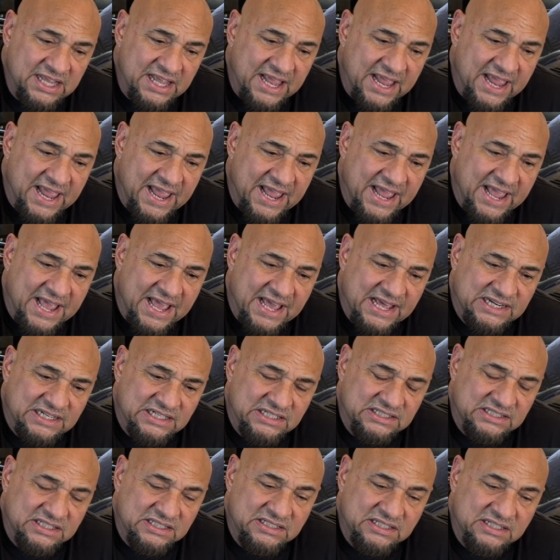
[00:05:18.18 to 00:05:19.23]

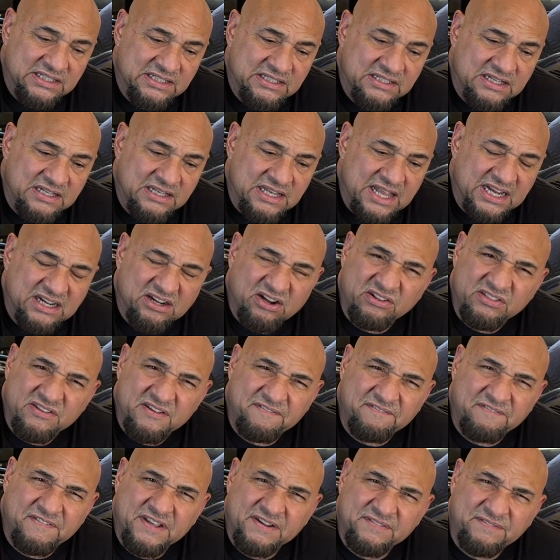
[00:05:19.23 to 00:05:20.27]
And like on the
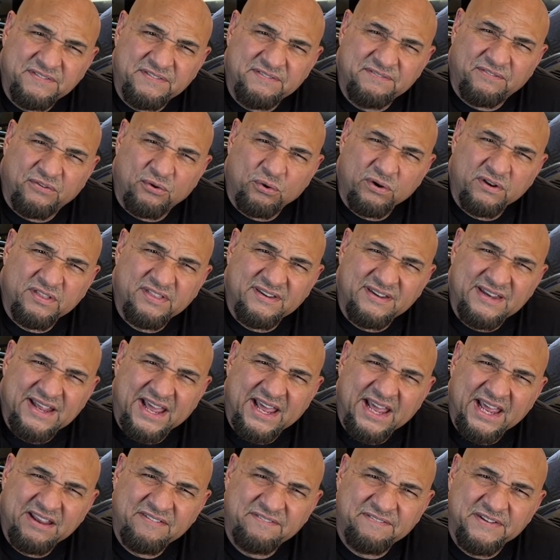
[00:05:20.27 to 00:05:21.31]
fifth
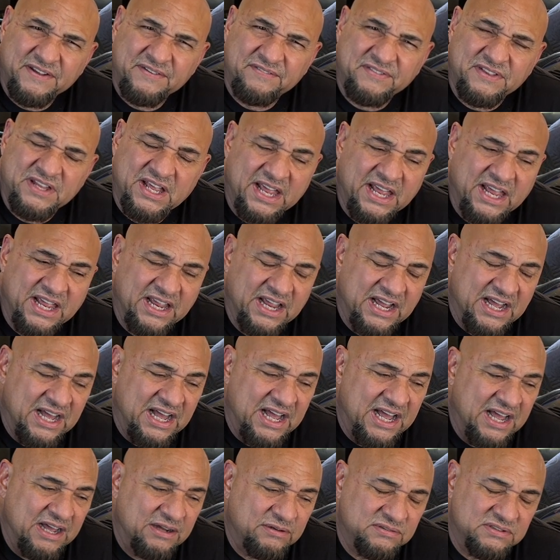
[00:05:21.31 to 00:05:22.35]
day,
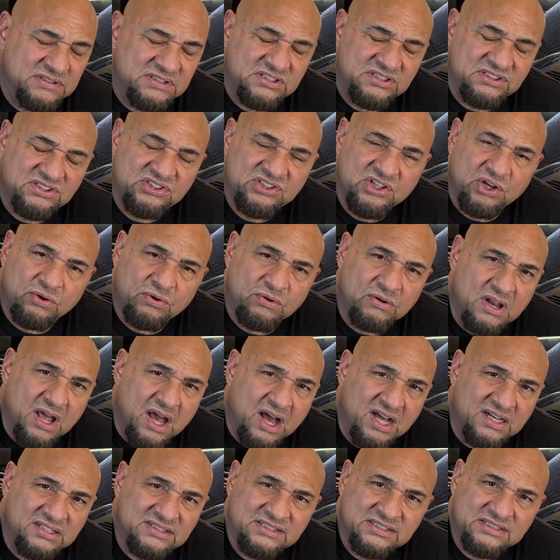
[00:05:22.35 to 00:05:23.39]
I was so
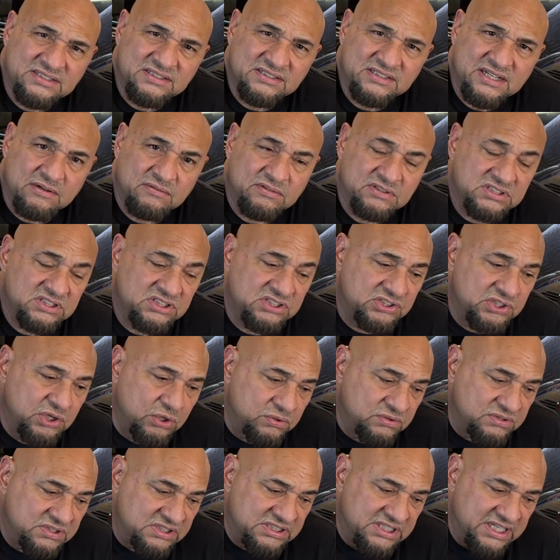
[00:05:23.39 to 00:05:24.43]
nauseous. I was
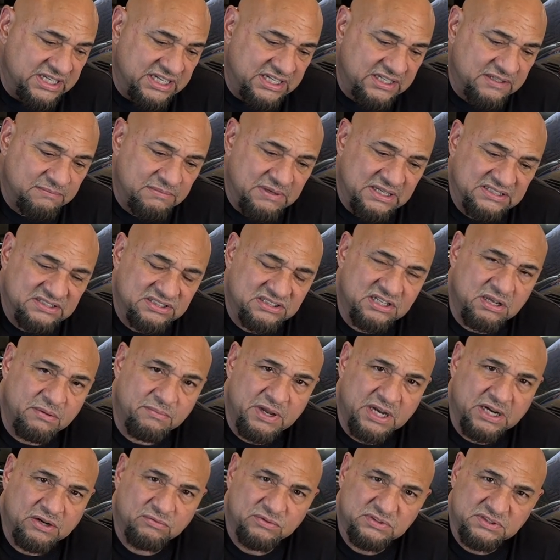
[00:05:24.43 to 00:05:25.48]
so sick. My
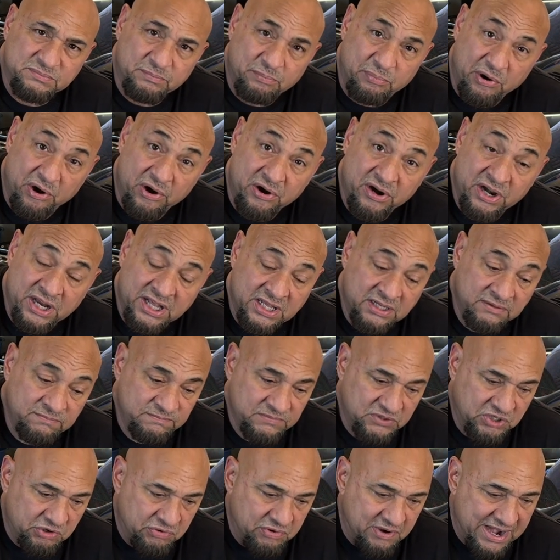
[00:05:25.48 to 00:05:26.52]
stomach was burning,
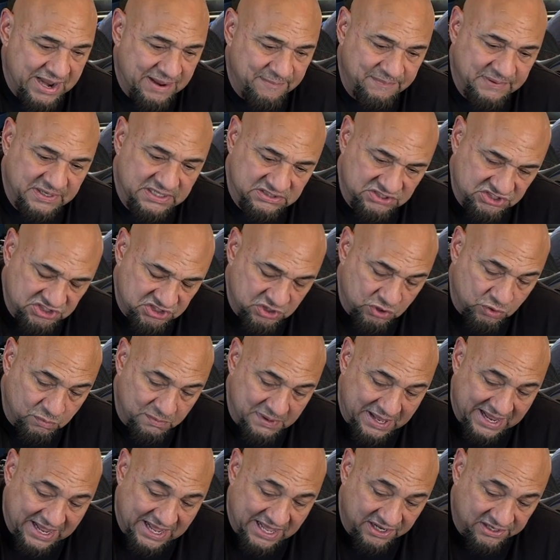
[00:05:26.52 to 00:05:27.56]
cramping so
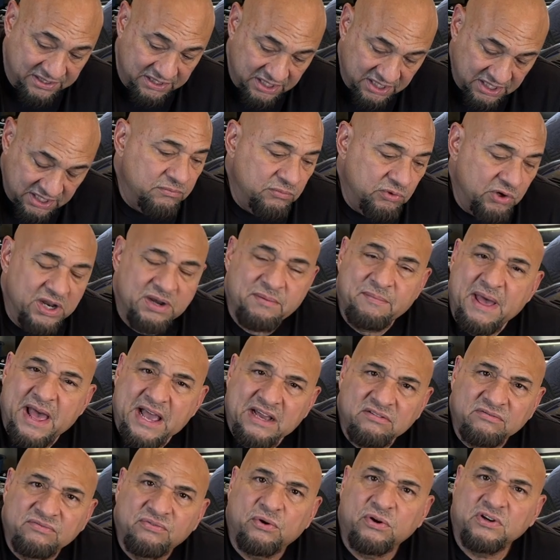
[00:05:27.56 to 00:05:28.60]
bad. I'm running
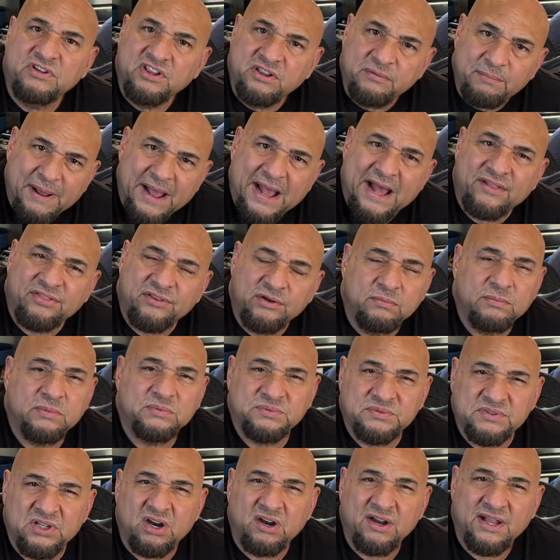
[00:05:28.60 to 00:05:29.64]
back and forth to the bathroom. I'm
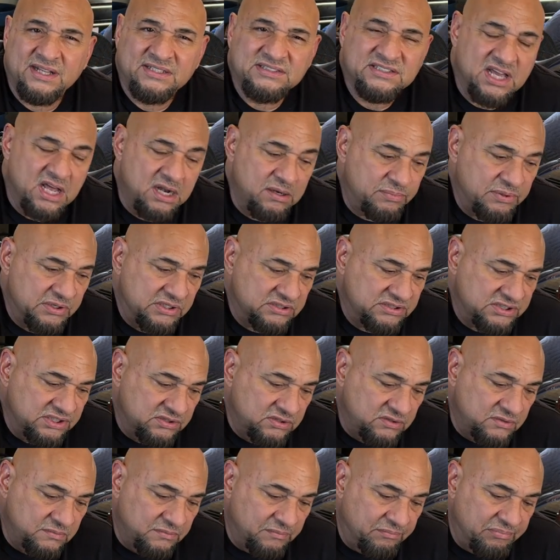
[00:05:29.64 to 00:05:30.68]
sorry, that's kind of
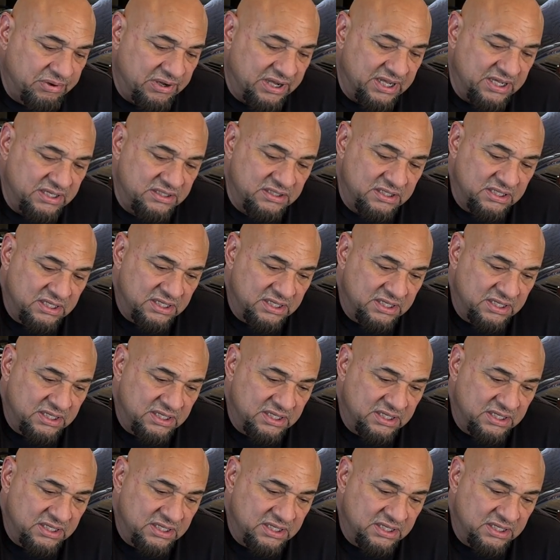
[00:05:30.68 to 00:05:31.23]
personal. But